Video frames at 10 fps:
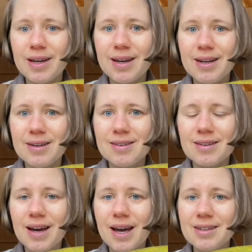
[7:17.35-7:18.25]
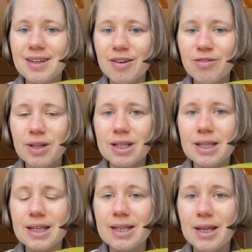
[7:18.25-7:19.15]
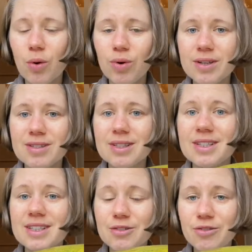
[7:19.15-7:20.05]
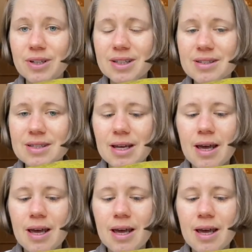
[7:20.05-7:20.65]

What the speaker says: and I definitely notice a difference.